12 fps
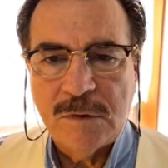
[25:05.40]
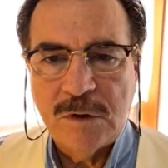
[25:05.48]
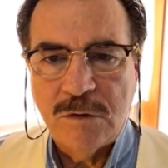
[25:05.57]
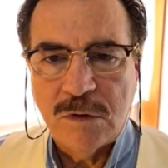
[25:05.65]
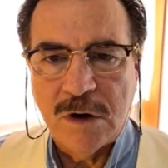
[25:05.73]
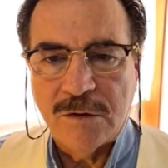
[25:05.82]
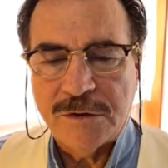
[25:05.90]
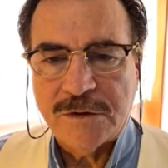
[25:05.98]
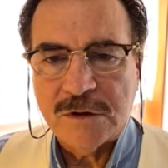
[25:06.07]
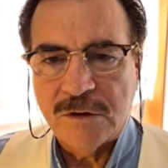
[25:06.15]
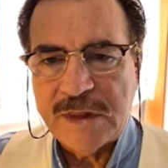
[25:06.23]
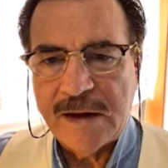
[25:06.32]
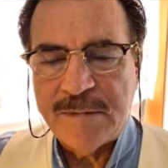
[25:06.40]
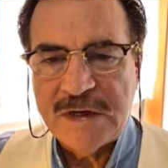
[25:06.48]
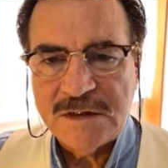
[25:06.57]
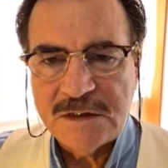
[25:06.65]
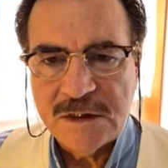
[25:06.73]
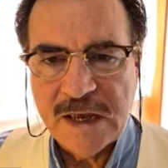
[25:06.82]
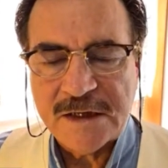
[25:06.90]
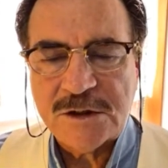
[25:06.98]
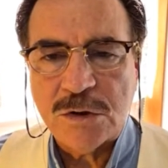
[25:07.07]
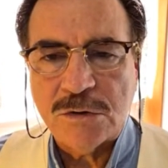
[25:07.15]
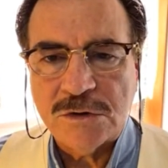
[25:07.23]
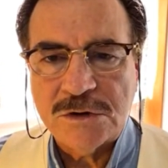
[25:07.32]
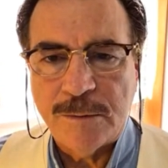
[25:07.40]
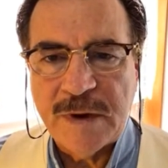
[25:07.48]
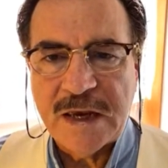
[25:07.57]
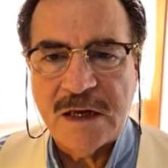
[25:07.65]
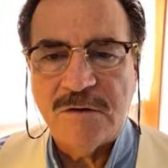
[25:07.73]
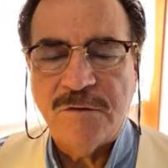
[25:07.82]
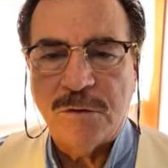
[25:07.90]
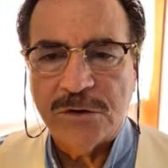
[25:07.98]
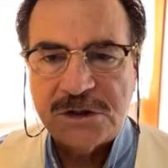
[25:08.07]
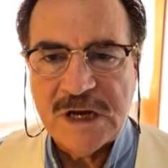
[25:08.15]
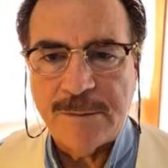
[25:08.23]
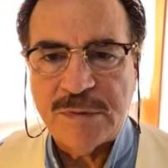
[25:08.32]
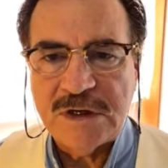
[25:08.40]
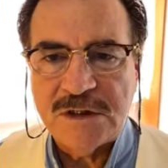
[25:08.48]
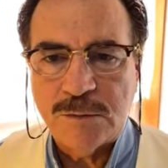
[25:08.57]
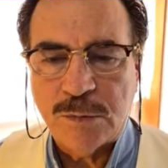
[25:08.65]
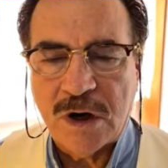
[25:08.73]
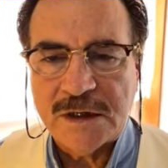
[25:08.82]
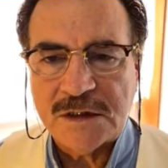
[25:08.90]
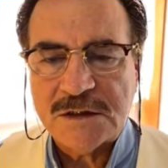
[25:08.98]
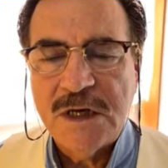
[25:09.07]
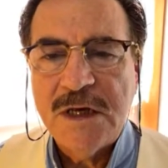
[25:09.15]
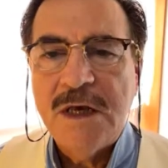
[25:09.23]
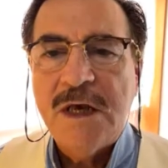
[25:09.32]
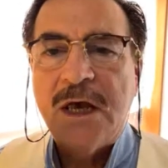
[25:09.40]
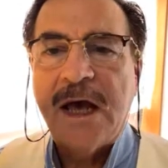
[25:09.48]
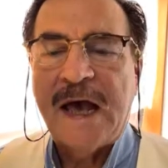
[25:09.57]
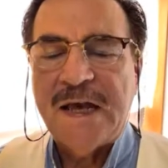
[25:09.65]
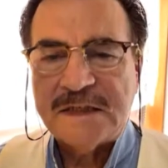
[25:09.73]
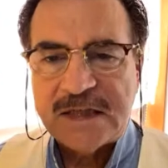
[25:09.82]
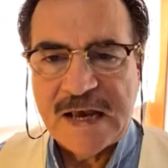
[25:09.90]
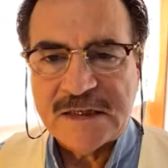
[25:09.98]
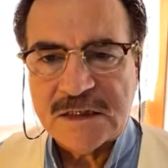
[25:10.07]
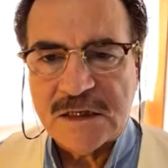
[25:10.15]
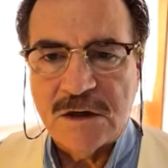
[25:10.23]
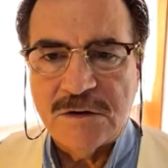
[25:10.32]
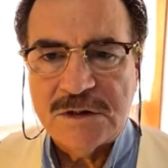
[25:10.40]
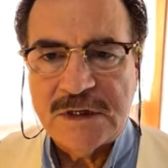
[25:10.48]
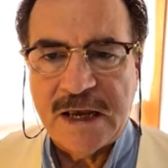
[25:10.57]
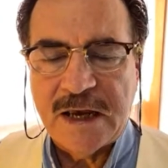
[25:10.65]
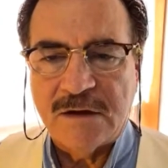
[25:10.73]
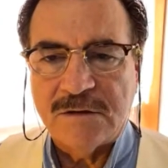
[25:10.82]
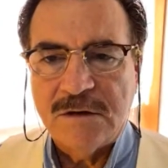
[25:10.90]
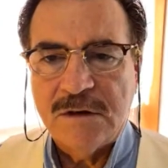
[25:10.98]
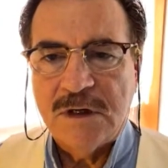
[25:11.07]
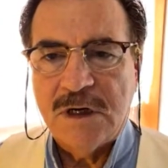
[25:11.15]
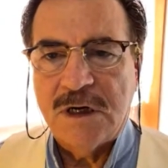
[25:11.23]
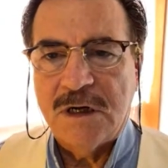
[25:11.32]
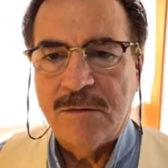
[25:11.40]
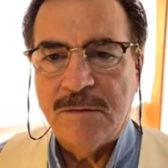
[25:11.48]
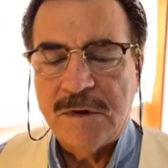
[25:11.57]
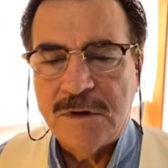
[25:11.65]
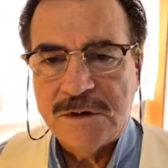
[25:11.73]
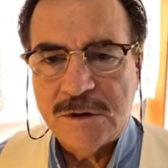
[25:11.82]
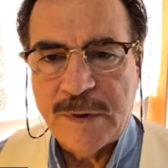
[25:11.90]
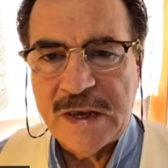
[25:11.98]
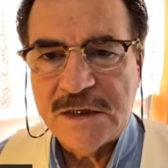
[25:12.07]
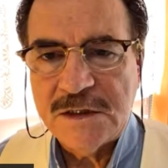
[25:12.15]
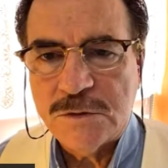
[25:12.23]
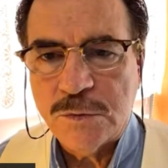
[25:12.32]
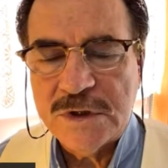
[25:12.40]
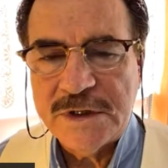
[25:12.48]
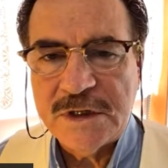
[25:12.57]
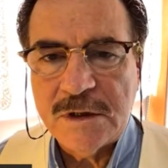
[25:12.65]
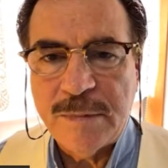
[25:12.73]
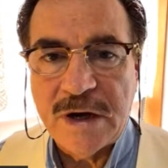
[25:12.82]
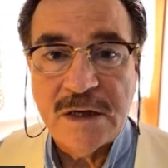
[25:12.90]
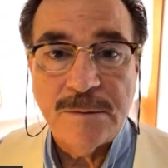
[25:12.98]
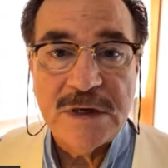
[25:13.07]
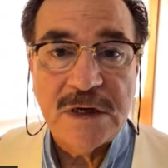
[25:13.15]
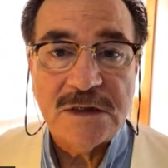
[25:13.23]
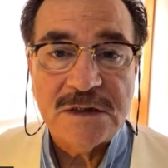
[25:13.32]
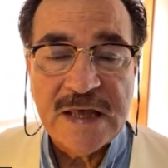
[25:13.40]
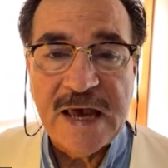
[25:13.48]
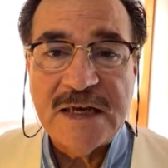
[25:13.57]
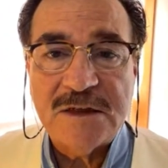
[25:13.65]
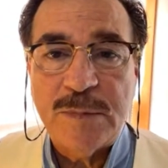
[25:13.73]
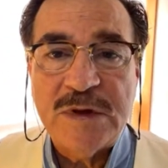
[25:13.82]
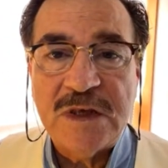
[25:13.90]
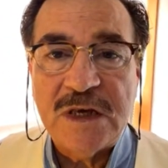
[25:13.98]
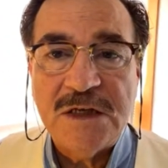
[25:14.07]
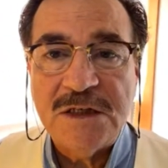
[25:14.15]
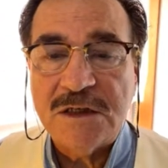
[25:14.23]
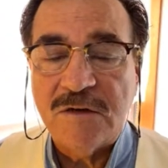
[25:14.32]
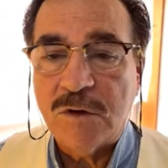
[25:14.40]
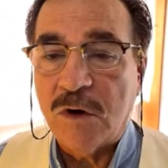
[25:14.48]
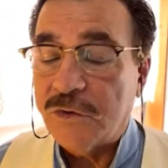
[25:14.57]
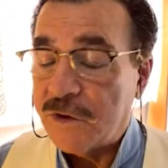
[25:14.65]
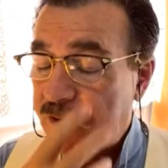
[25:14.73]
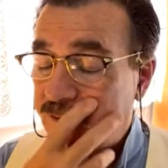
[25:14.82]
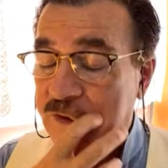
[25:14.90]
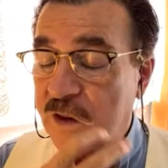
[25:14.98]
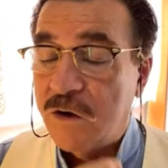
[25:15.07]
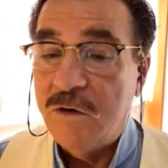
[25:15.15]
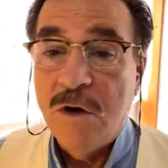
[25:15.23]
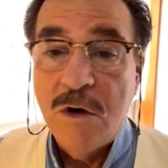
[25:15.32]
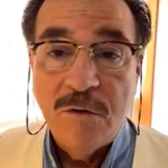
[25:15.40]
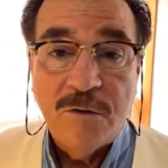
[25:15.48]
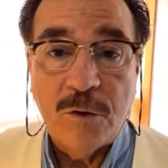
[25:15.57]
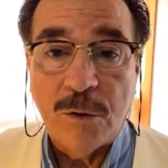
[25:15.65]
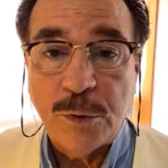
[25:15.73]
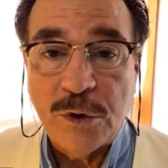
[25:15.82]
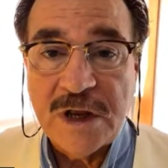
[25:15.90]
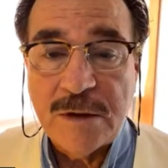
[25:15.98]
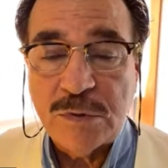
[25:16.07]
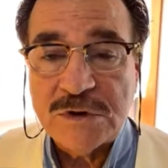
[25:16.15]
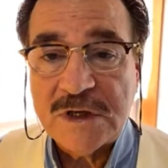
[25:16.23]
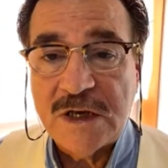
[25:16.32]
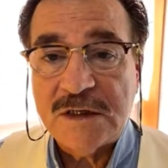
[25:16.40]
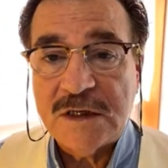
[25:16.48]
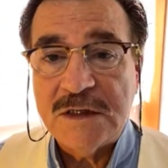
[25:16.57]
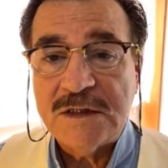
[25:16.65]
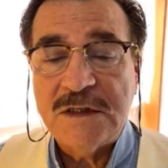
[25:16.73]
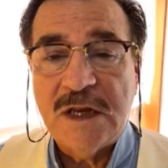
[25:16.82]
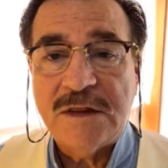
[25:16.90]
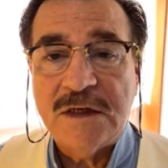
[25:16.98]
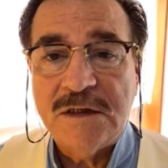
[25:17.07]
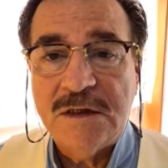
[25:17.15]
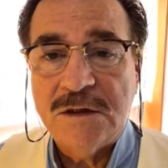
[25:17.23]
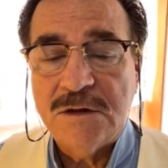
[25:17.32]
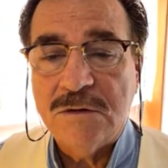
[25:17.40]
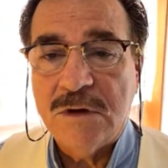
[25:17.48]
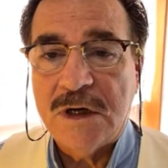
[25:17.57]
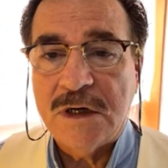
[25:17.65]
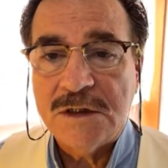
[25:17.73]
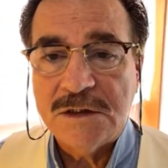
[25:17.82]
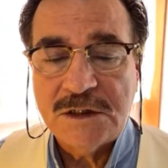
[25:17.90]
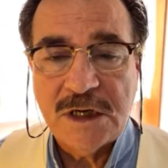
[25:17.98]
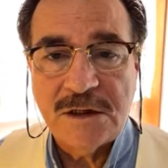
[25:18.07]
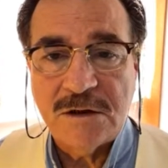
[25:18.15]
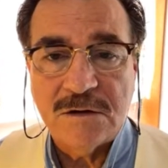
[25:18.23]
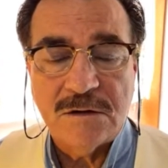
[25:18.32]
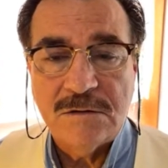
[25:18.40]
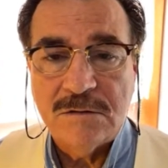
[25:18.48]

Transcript: growth. So that means external demand for Japanese products. As that slows down, Japan is really in a bind because that has been the engine of growth. Even though 4.8% is nothing to shake your